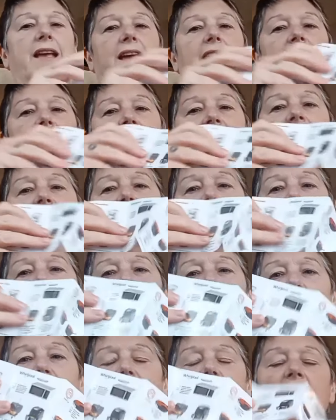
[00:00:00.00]
and here are
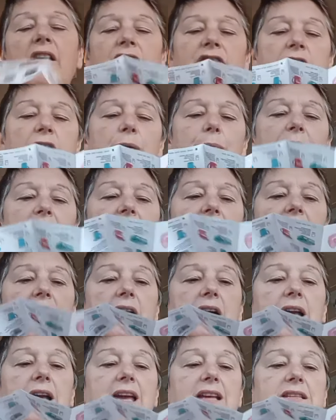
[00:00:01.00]
all the, oh no, my luck,
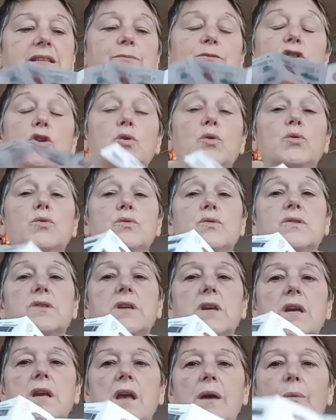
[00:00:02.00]
I'll get some tools.
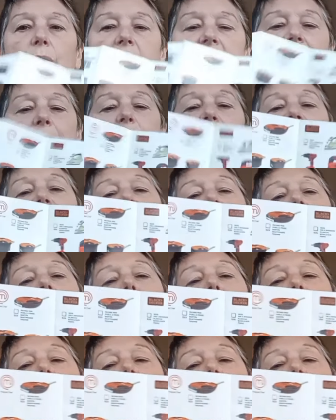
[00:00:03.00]
Well, that'd be fine.